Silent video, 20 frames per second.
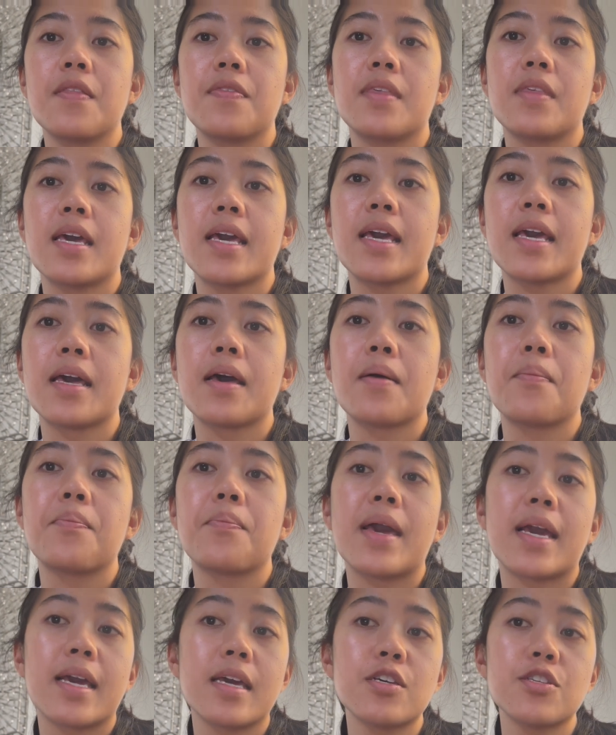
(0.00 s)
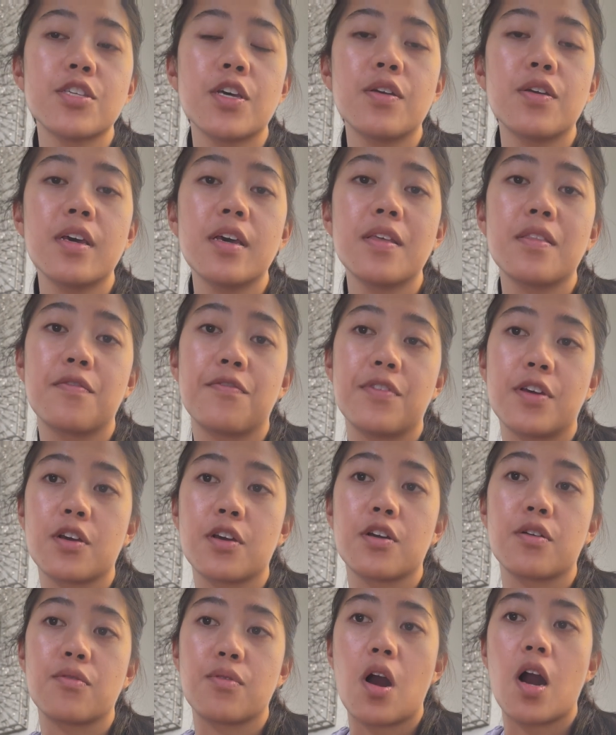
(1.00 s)
The baking soda and the
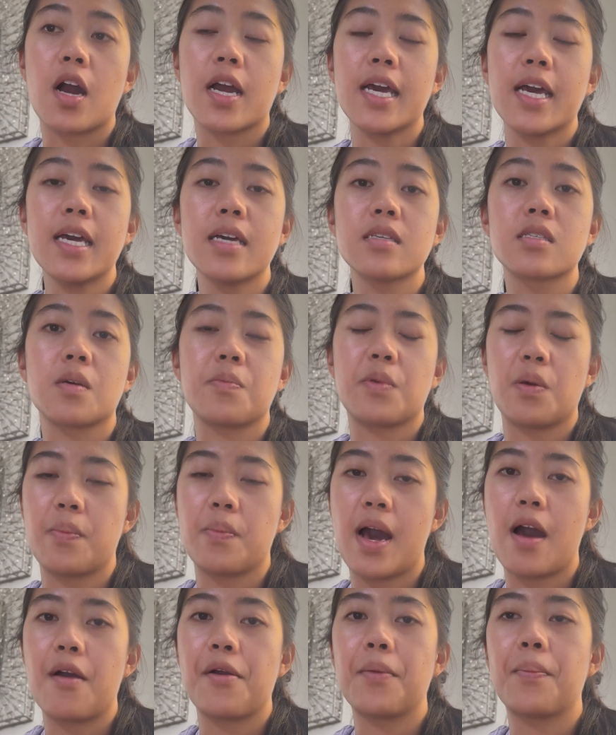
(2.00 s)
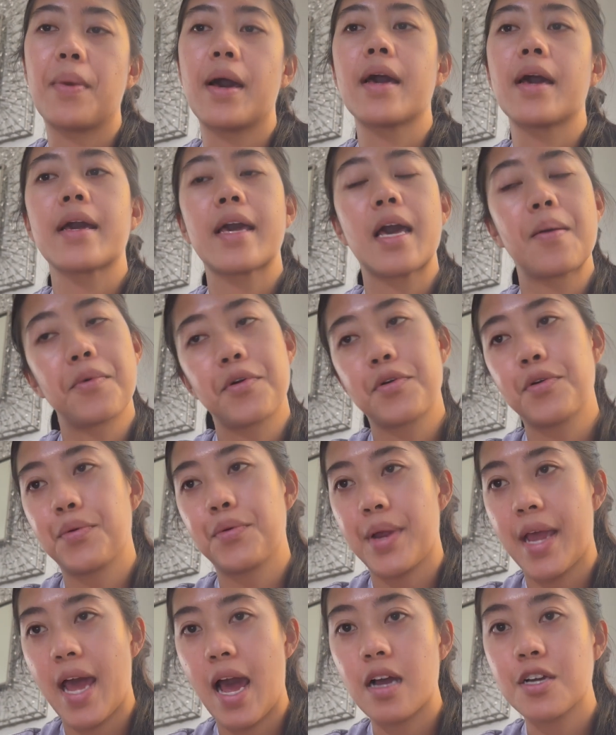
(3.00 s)
vinegar rocket is going to be powered by a chemical
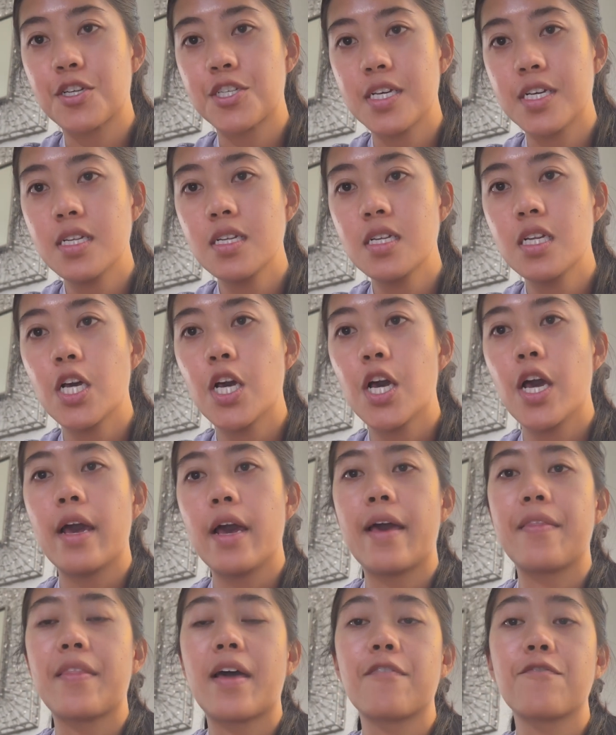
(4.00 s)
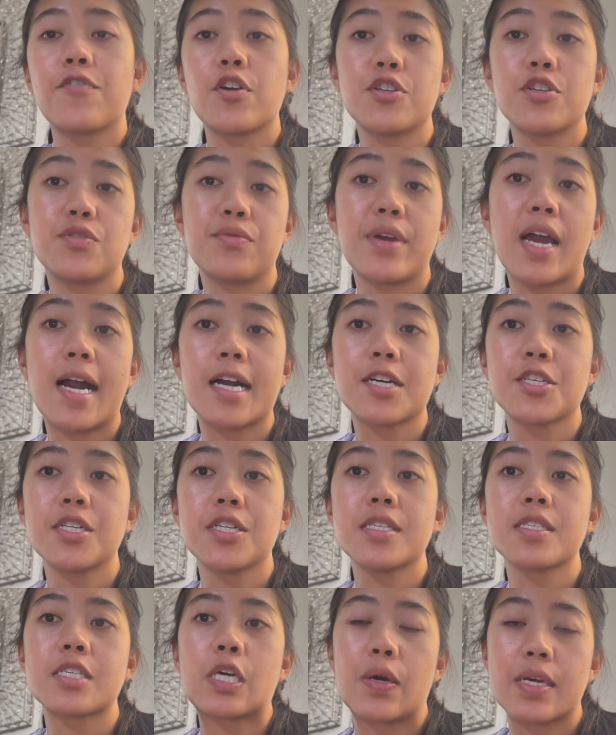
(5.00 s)
reaction, and that first reaction
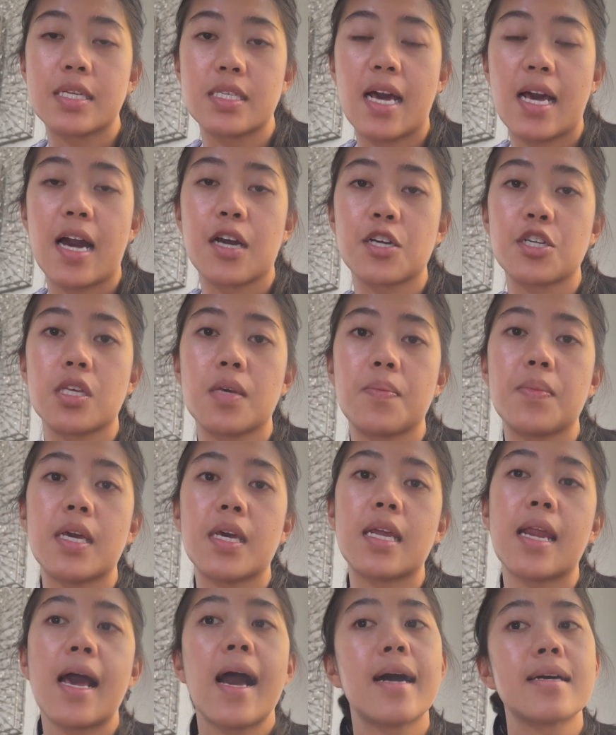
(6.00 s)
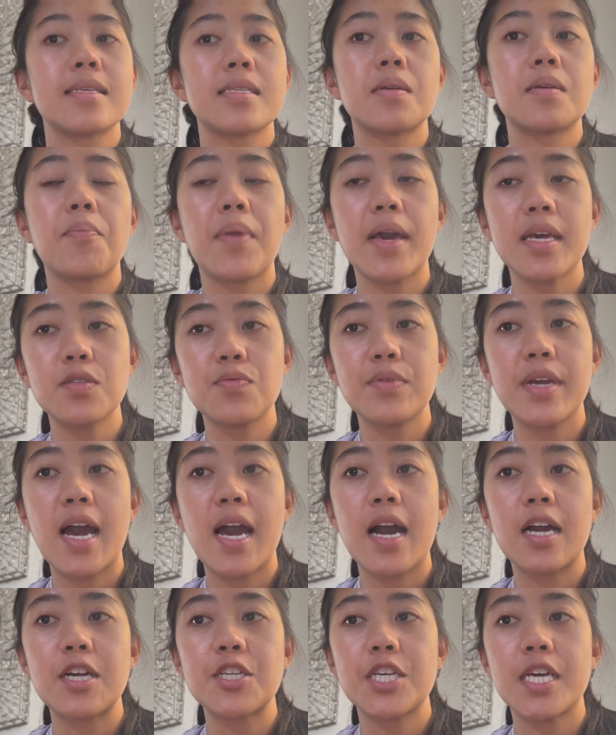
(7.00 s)
is going to actually be an acid-base
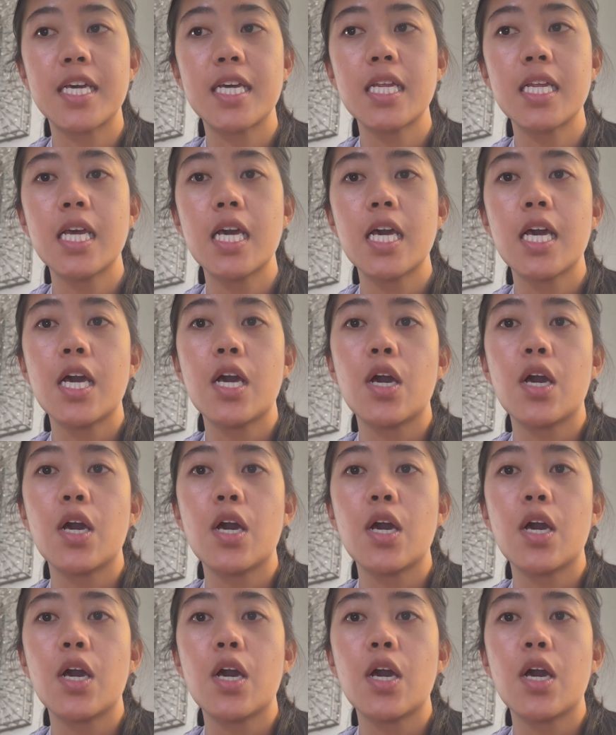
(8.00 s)
reaction.